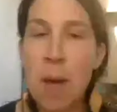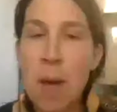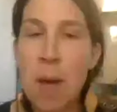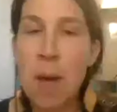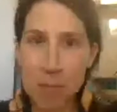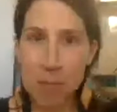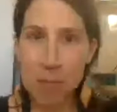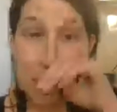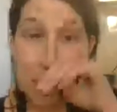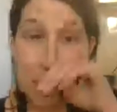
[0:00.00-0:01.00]
was a
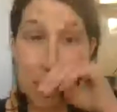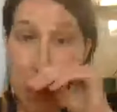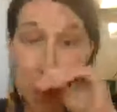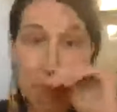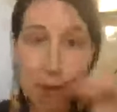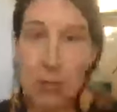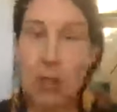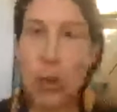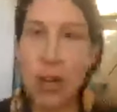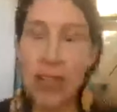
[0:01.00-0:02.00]
crazy
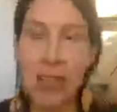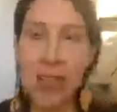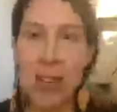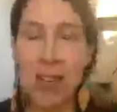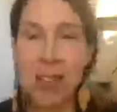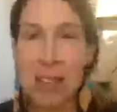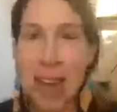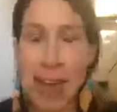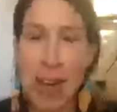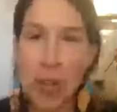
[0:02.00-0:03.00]
dash from my office
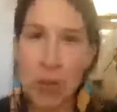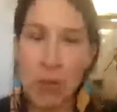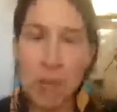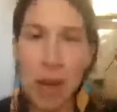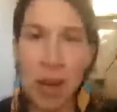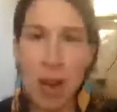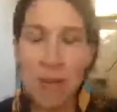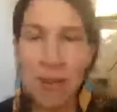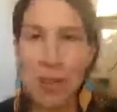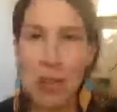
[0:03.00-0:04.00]
to home
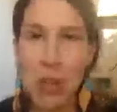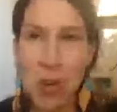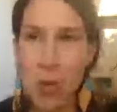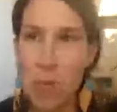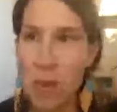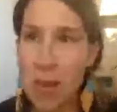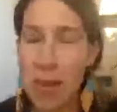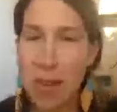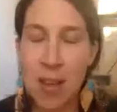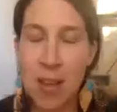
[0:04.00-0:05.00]
when it
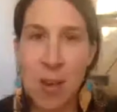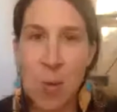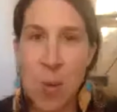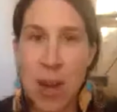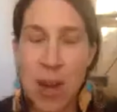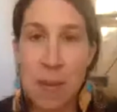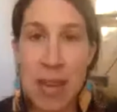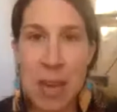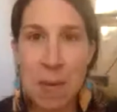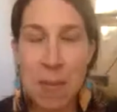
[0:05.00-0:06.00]
became apparent that
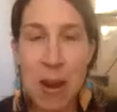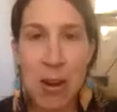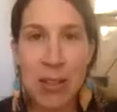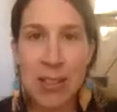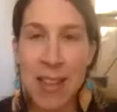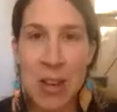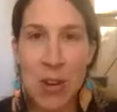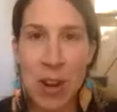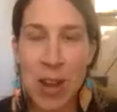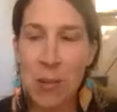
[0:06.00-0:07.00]
the internet was
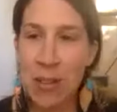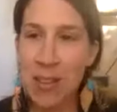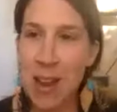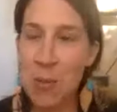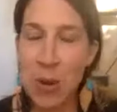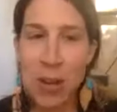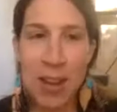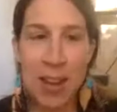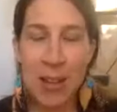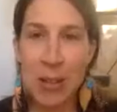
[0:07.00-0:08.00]
not working.
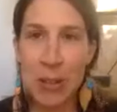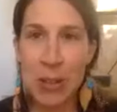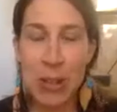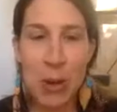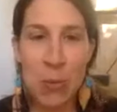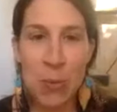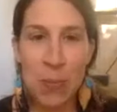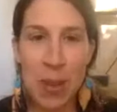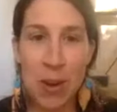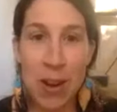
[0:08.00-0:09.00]
So here I
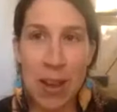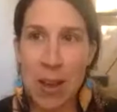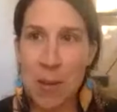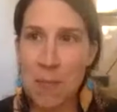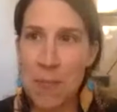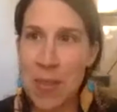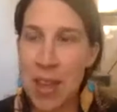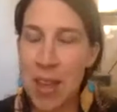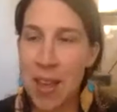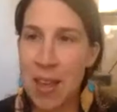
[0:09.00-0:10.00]
am,
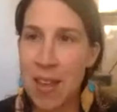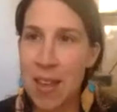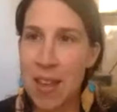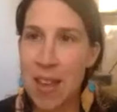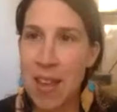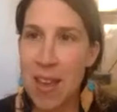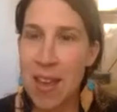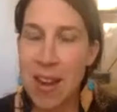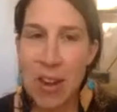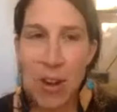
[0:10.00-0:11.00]
and here you are
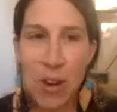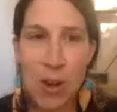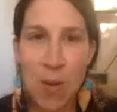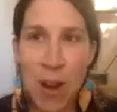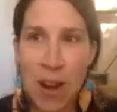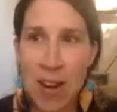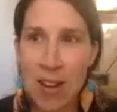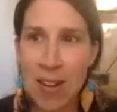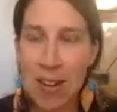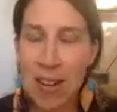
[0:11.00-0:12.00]
at a little
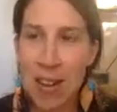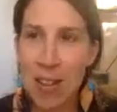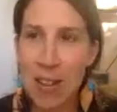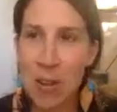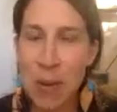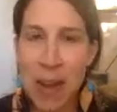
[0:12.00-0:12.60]
past 5